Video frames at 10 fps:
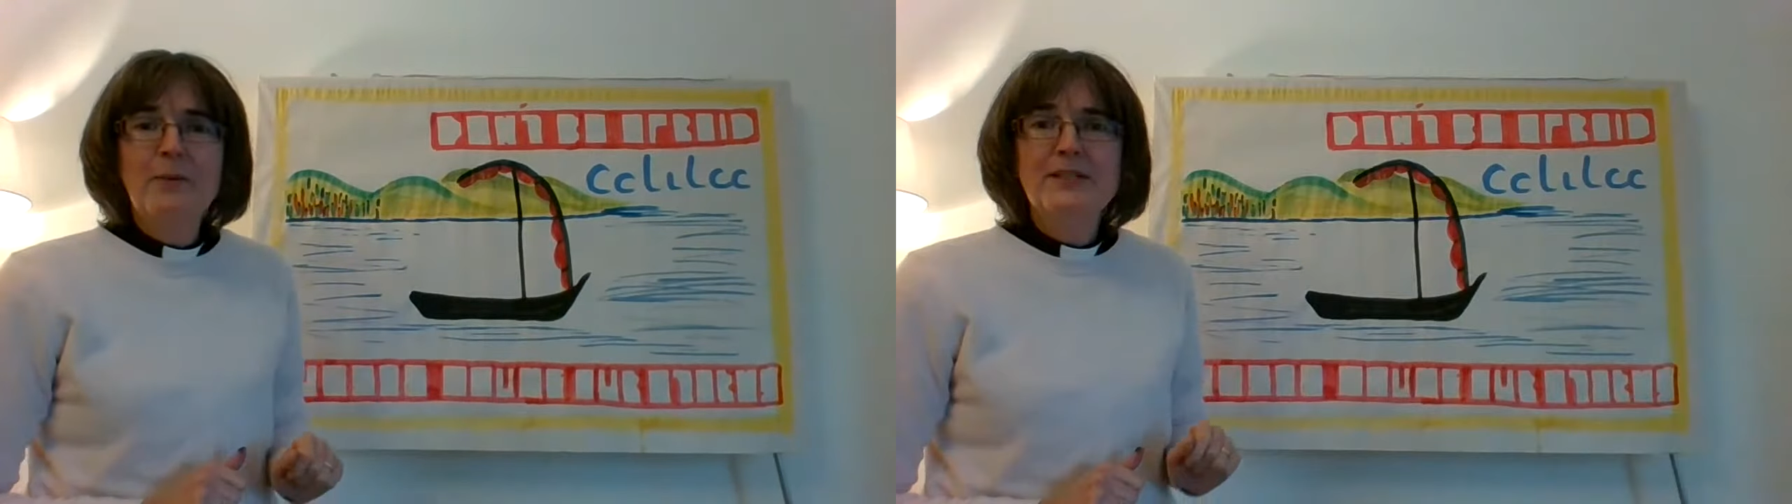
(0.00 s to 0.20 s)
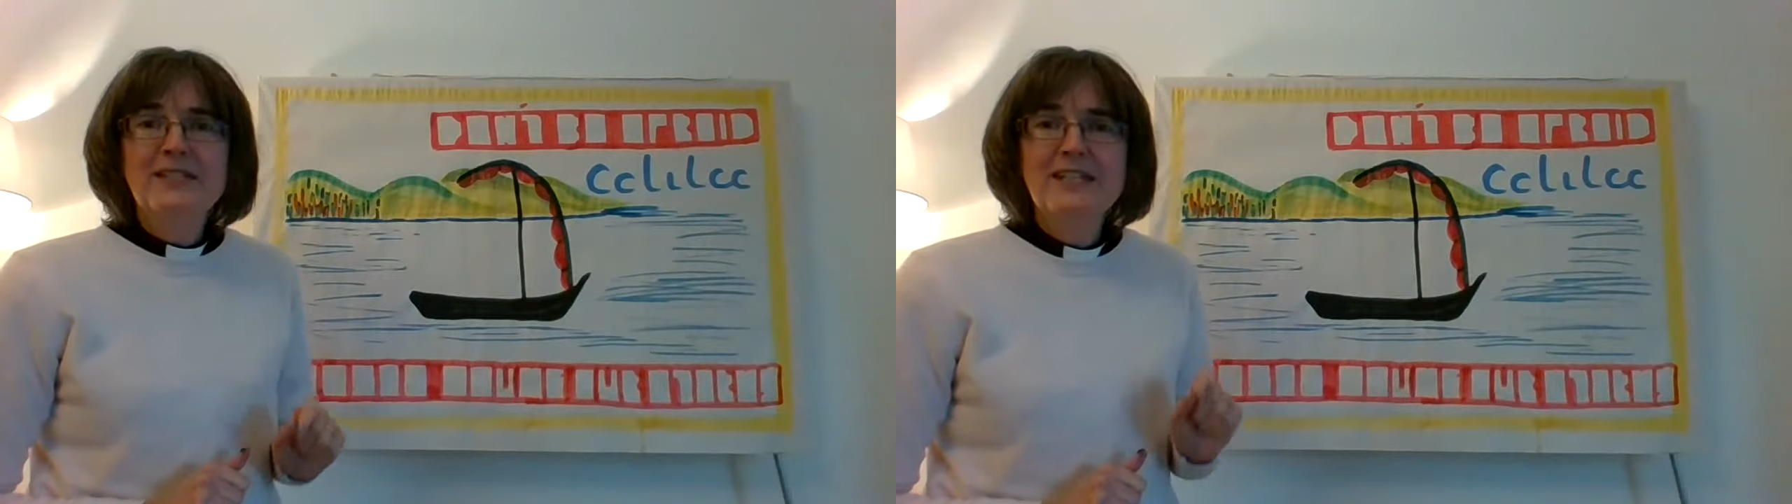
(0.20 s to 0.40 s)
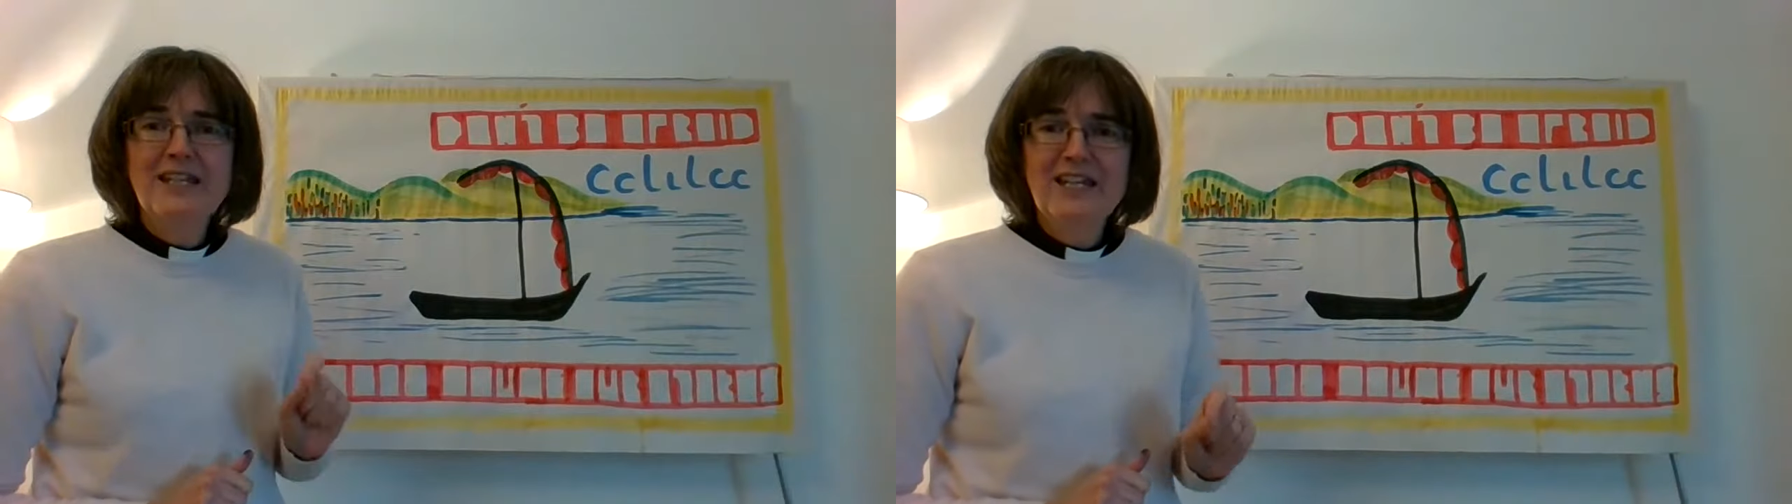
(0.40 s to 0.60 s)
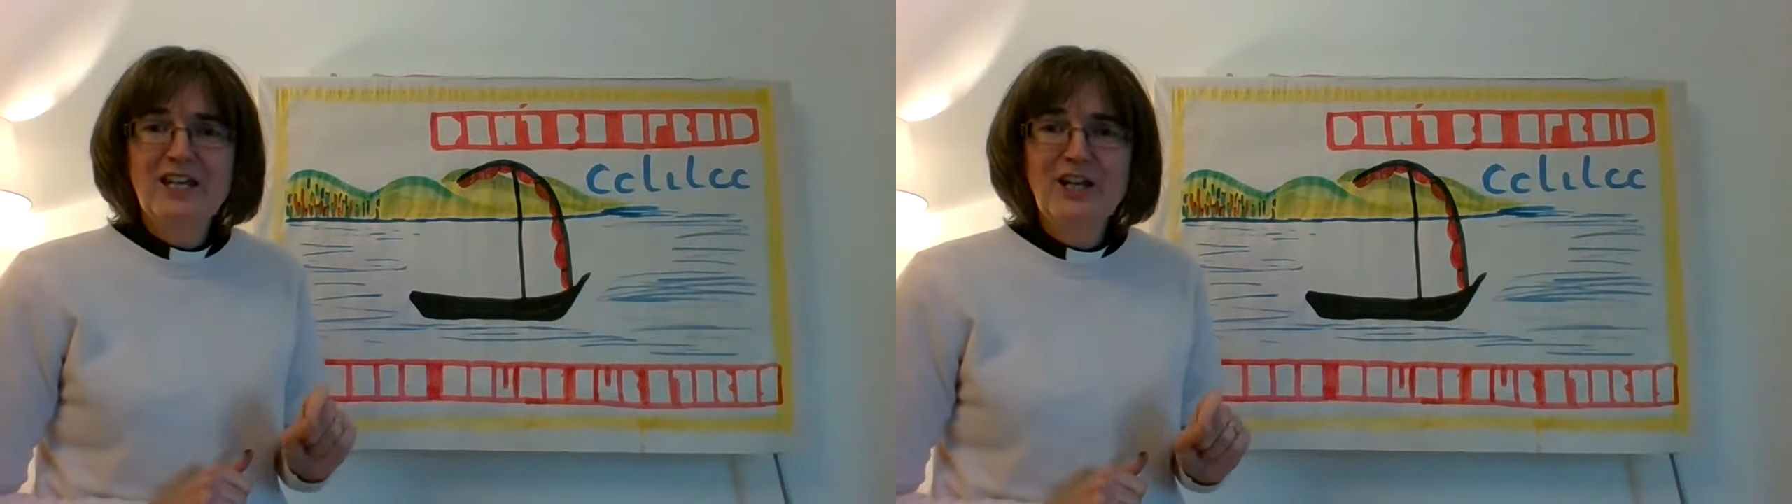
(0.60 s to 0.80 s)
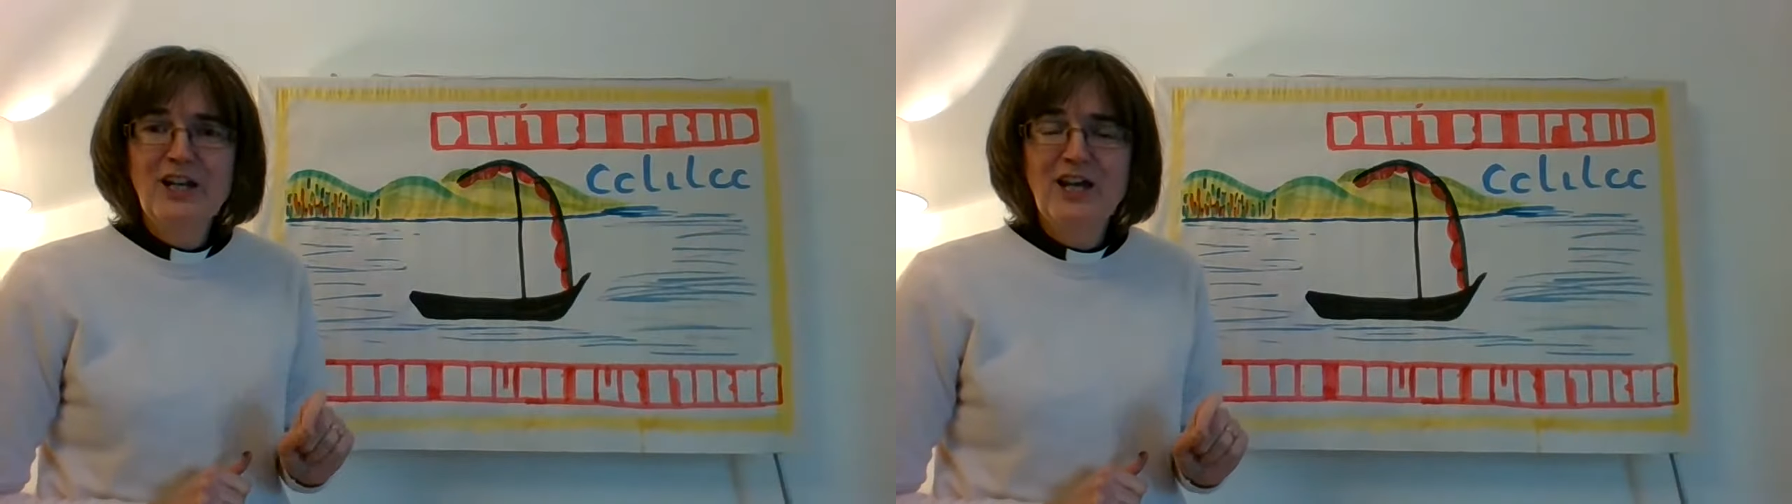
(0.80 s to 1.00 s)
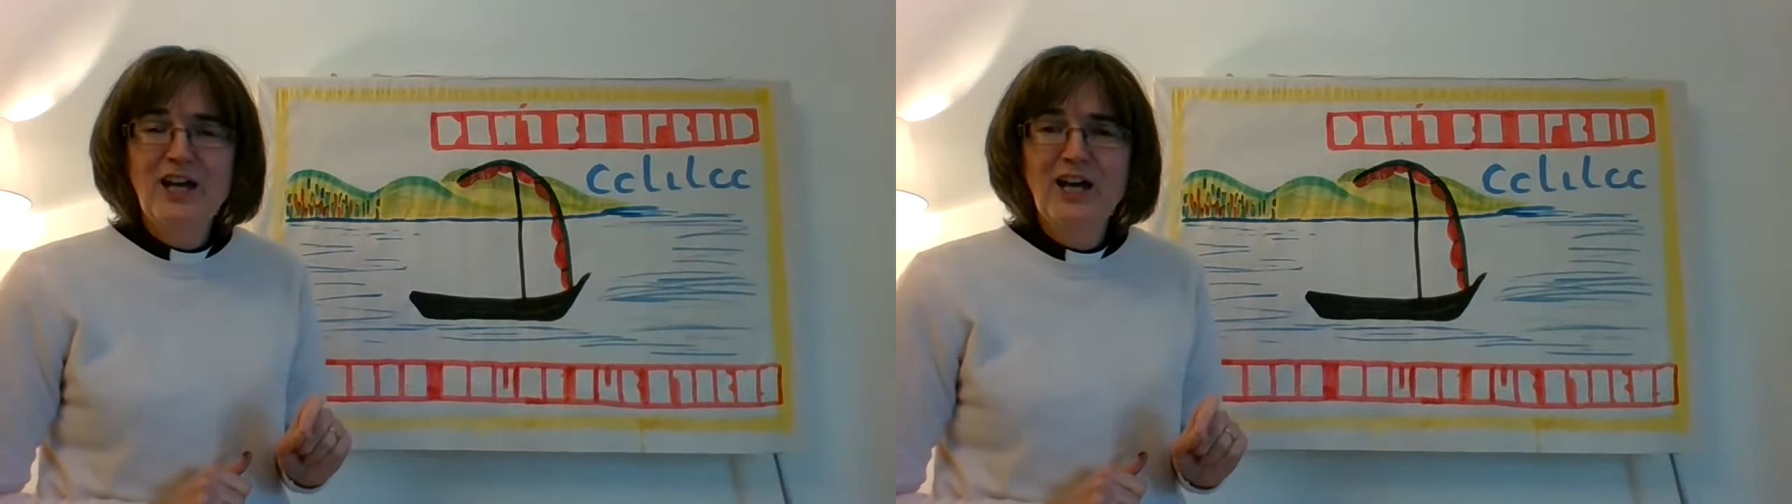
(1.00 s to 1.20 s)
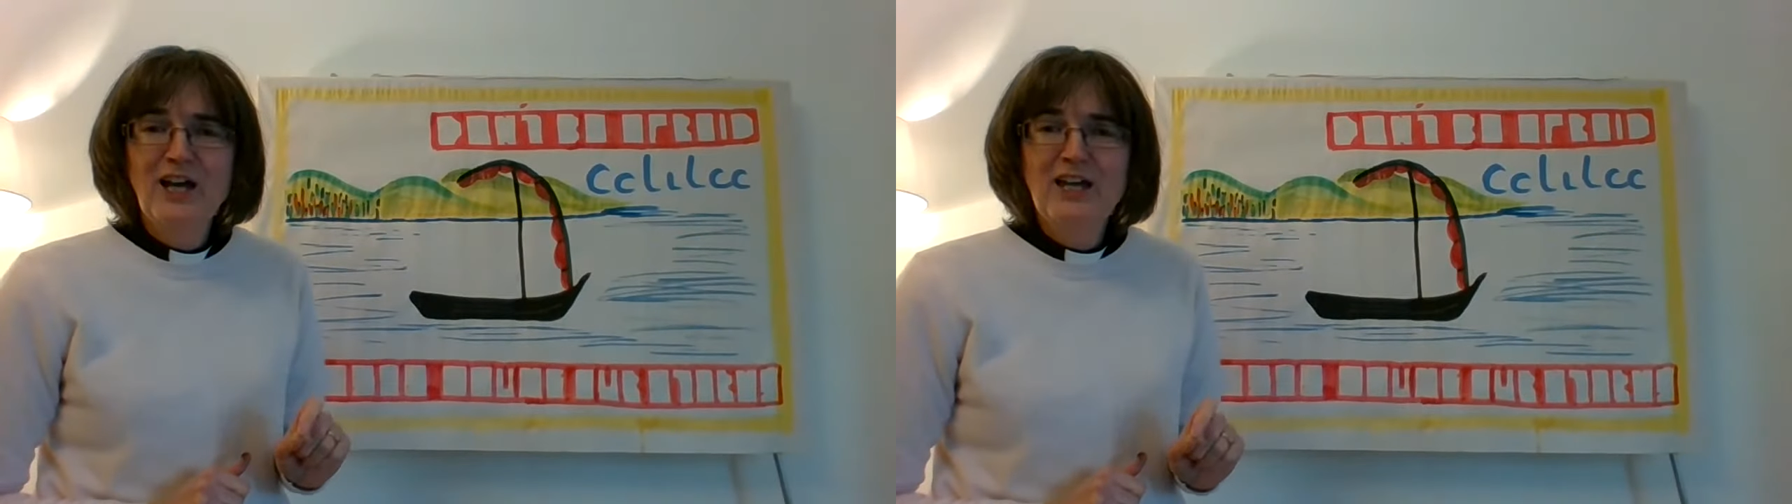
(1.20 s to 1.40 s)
particular